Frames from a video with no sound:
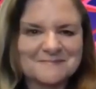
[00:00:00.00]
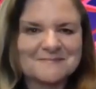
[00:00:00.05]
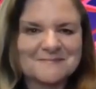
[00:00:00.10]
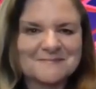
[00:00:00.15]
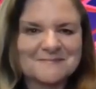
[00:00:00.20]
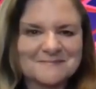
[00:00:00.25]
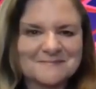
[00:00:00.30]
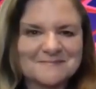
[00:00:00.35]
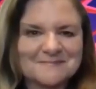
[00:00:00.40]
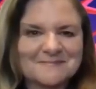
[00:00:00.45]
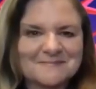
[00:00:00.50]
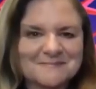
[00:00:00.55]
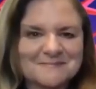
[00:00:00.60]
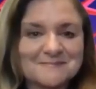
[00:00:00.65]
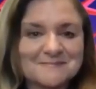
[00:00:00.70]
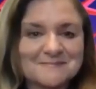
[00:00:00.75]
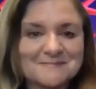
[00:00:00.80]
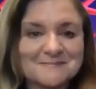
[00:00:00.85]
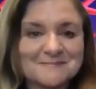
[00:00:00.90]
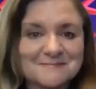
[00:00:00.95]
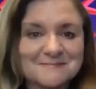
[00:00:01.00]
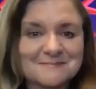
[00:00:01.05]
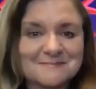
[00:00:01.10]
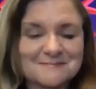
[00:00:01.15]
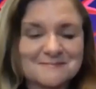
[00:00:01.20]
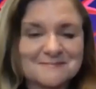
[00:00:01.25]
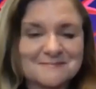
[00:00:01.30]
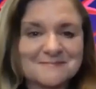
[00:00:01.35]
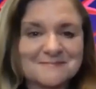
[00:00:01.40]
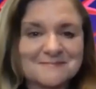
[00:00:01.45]

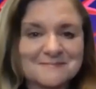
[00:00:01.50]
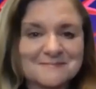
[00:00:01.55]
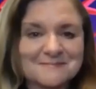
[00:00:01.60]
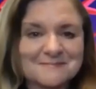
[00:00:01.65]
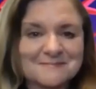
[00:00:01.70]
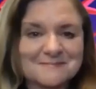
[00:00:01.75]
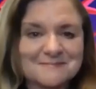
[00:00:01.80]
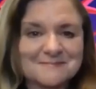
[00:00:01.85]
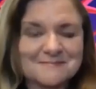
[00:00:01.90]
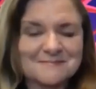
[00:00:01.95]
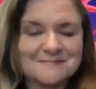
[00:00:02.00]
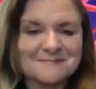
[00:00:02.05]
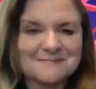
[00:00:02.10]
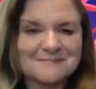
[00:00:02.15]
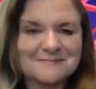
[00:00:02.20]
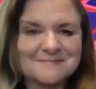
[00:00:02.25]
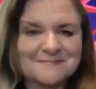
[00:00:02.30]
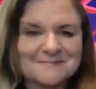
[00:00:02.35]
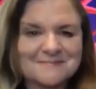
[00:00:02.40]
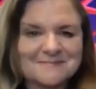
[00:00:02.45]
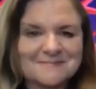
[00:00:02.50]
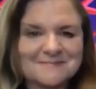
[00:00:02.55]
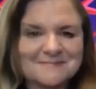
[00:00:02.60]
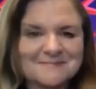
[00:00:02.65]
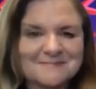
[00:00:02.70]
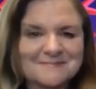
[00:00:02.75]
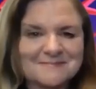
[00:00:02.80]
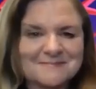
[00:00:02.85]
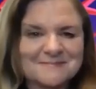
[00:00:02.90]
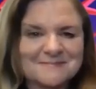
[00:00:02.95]

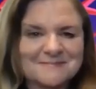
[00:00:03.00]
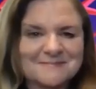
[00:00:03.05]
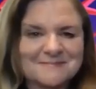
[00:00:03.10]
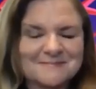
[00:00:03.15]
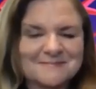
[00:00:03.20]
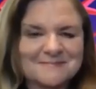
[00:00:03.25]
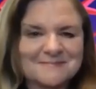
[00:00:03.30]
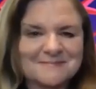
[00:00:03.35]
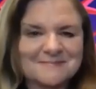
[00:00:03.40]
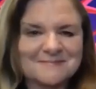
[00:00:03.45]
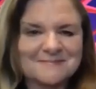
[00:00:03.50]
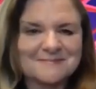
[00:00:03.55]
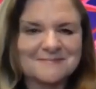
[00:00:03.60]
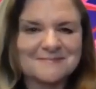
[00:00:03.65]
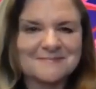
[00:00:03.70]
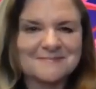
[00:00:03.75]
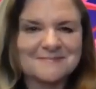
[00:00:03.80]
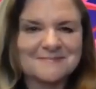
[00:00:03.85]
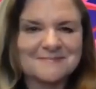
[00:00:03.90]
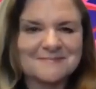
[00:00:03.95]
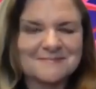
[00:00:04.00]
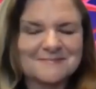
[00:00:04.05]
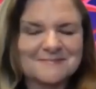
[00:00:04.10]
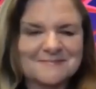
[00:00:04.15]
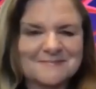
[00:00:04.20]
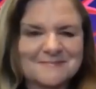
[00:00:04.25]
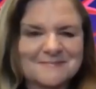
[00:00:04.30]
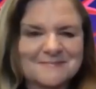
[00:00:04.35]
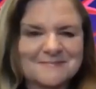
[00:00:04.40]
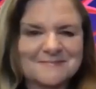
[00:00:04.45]

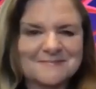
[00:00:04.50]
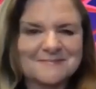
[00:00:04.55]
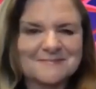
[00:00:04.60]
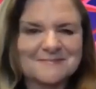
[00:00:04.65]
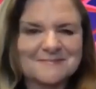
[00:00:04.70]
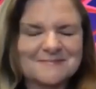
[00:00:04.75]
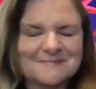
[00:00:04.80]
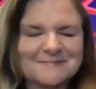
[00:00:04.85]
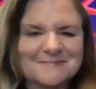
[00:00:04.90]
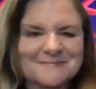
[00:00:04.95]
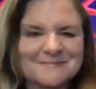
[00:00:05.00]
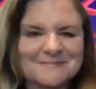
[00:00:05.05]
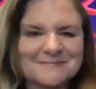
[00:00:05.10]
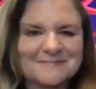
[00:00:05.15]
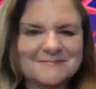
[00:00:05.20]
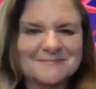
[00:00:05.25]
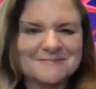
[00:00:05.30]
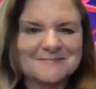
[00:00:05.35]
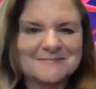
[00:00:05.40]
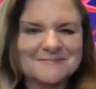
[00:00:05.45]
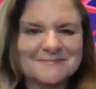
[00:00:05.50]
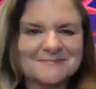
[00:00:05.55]
(not speaking)